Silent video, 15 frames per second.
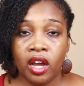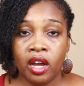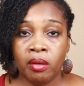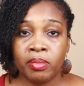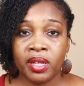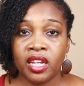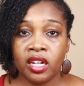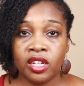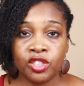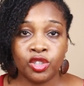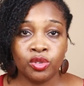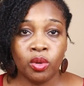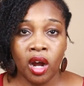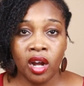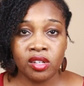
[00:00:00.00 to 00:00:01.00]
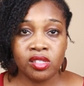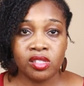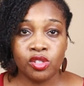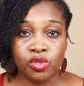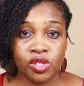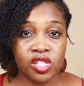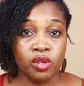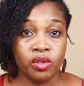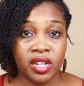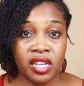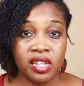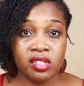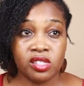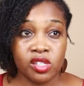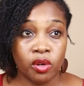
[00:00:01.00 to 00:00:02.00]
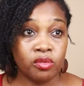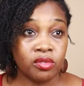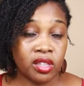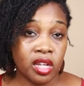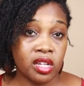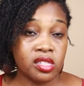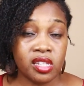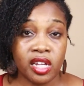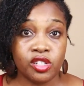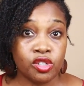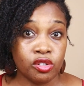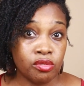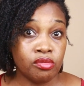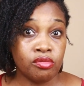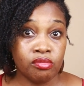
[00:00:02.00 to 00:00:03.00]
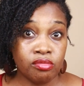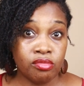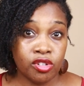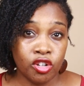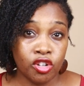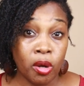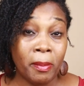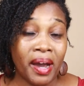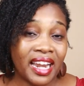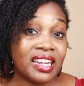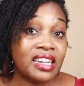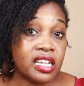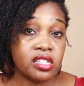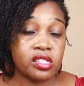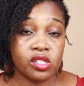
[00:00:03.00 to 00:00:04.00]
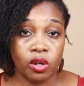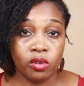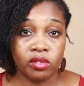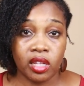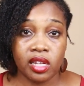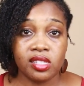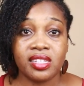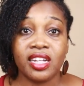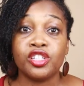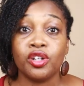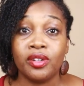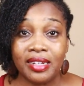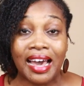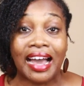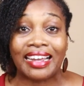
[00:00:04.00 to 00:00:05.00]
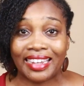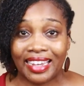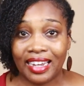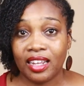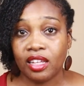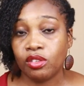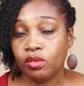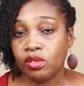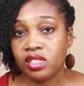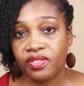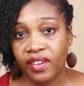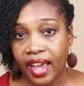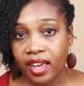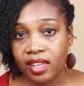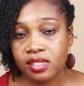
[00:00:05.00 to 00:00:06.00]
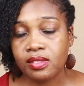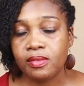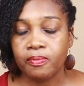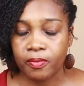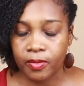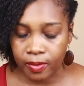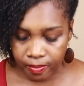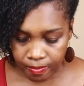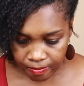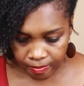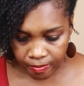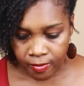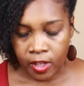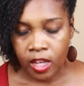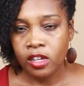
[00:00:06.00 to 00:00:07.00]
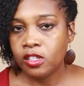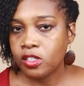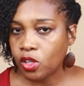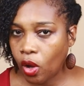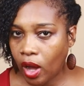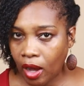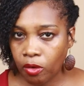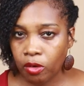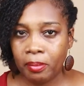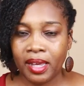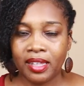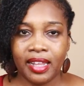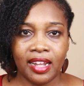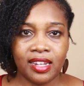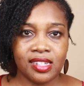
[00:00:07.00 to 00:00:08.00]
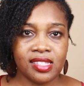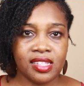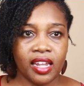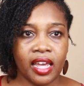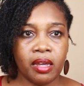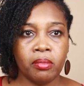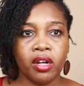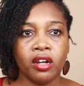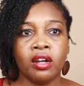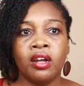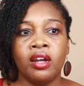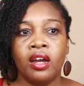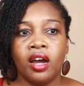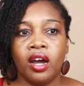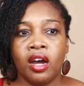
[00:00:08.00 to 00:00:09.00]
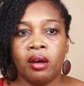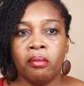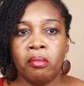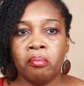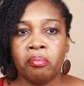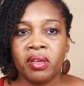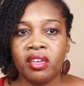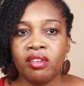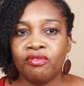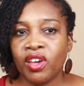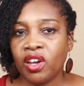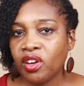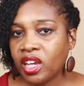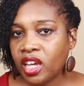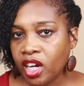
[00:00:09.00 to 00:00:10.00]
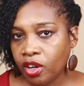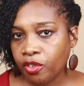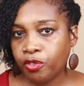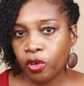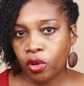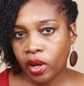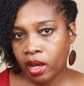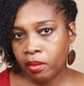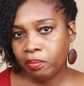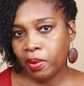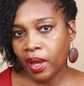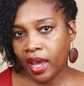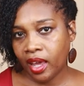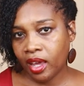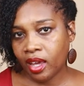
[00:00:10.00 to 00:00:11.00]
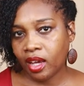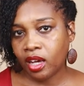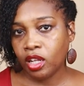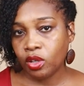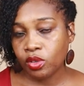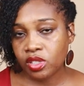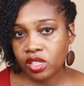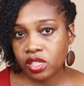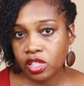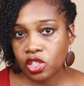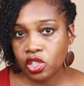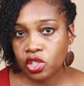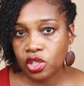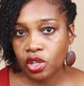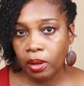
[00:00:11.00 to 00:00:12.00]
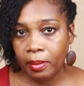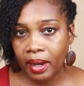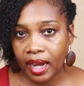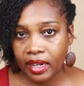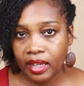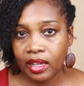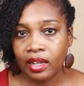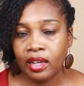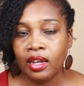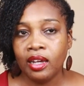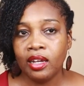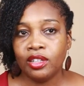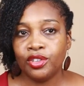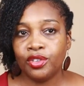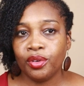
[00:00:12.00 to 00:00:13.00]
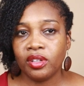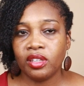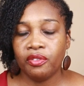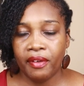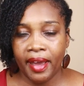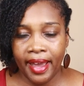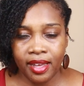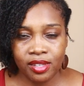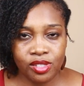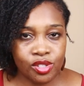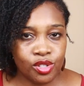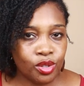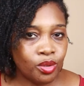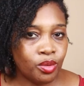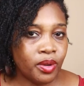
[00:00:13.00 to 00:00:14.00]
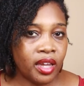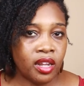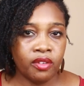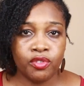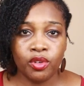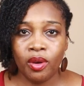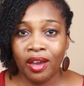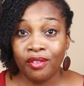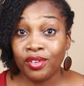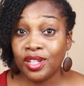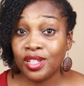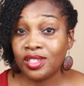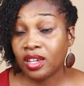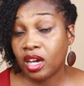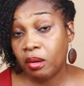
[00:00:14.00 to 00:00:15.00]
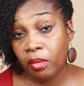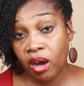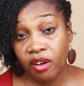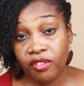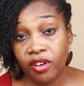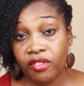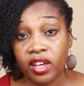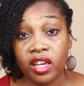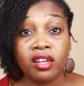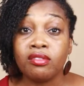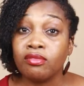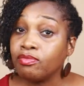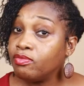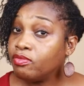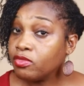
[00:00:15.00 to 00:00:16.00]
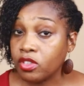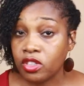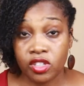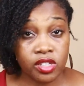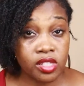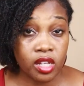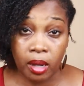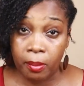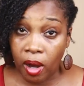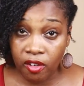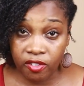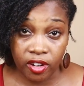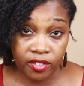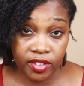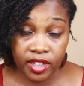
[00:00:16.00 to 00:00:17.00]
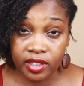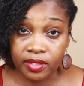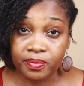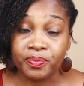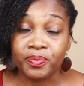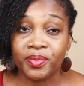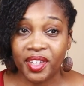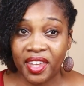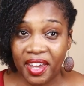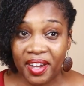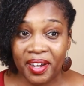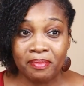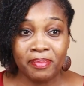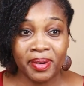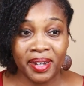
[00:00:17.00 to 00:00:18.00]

um, because you are you still need certain things that you, you your body needs certain things that you're not getting through this fast. So I will make that disclaimer. Um, be very careful and pay close attention to your body during the fast too. And if you ever need to come off of it, just come off of it. Yeah,